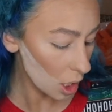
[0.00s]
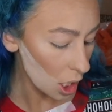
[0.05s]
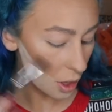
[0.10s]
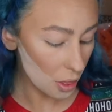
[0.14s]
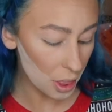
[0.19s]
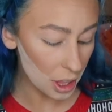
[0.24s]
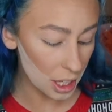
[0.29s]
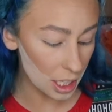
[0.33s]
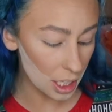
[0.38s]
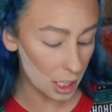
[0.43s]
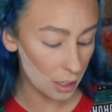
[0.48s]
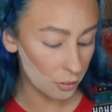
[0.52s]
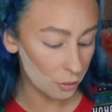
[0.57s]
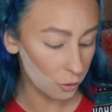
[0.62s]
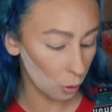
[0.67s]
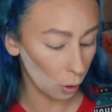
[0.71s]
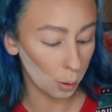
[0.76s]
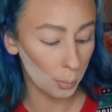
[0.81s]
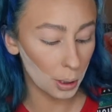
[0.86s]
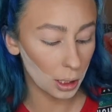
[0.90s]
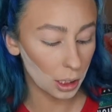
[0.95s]
The
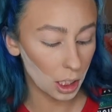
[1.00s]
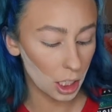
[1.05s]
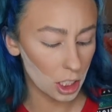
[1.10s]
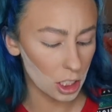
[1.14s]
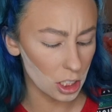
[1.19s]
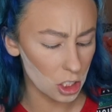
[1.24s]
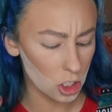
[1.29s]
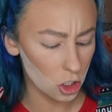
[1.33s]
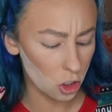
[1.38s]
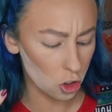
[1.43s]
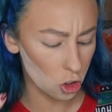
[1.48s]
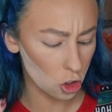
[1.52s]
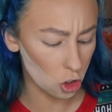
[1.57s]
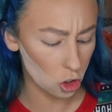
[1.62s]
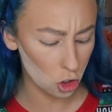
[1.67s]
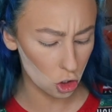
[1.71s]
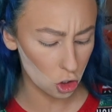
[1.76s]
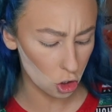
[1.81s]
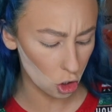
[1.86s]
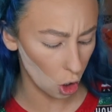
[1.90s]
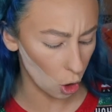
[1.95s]
formula is just
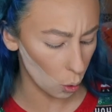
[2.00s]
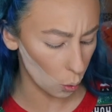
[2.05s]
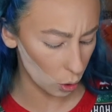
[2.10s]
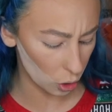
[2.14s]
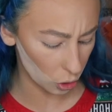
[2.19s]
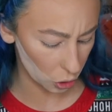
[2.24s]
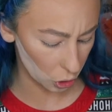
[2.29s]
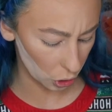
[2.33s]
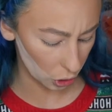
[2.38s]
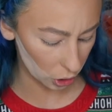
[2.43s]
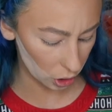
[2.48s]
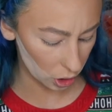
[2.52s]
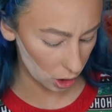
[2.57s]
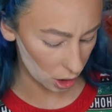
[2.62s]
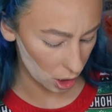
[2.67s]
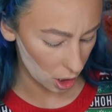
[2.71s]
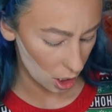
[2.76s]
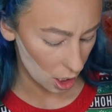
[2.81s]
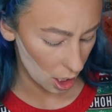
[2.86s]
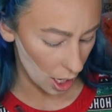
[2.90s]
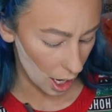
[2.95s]
so good
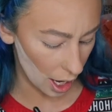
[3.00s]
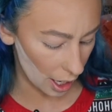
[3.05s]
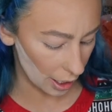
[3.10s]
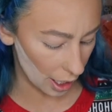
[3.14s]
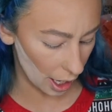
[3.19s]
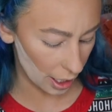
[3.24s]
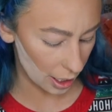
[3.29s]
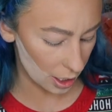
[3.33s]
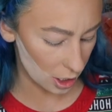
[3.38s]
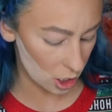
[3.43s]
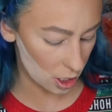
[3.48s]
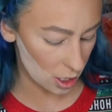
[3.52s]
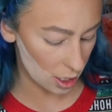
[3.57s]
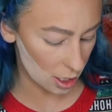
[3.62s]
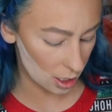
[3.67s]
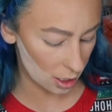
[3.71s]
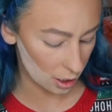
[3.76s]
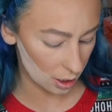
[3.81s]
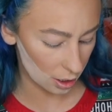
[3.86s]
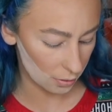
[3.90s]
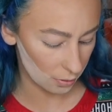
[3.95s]
and I just
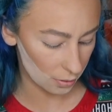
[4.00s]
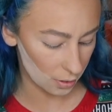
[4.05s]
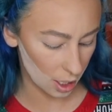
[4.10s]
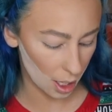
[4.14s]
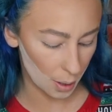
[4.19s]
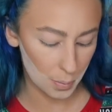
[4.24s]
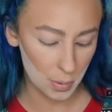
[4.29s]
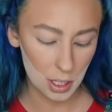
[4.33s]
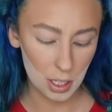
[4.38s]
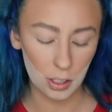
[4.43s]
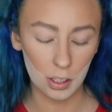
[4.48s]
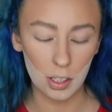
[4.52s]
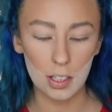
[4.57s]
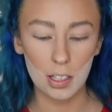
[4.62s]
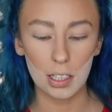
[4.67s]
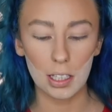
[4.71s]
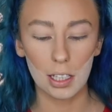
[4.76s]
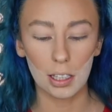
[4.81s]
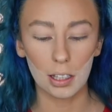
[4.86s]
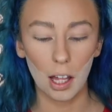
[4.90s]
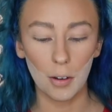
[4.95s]
am
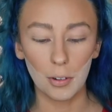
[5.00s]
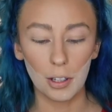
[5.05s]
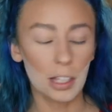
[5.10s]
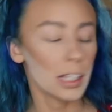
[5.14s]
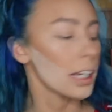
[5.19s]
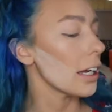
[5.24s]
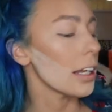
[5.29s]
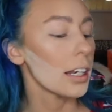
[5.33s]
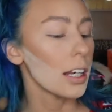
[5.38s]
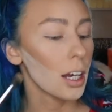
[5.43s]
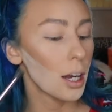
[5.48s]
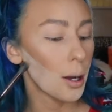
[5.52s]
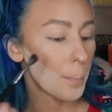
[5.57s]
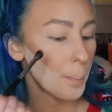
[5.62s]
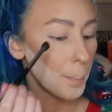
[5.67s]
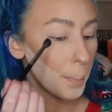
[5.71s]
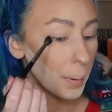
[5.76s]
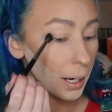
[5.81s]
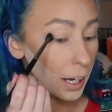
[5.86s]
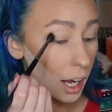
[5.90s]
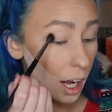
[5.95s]
seriously in love with it.
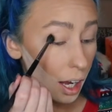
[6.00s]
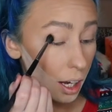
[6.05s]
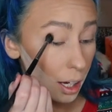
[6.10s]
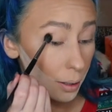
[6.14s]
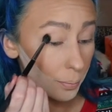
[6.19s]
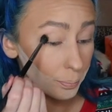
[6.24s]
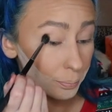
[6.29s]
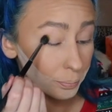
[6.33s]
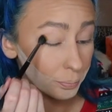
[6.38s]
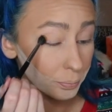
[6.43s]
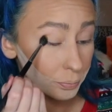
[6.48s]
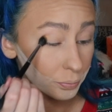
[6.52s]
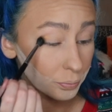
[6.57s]
But I